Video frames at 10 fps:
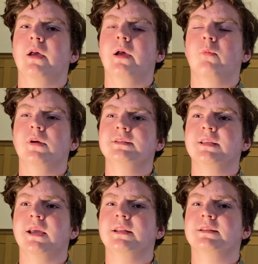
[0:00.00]
And once
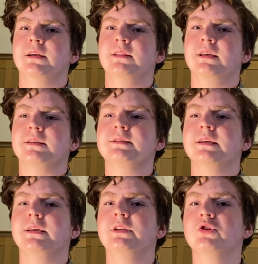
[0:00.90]
they had done this,
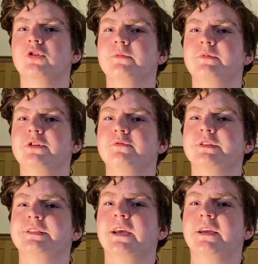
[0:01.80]
he told them to do it a
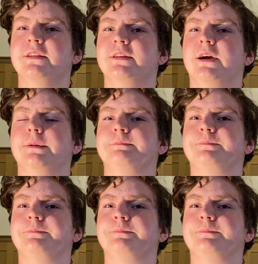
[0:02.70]
second time.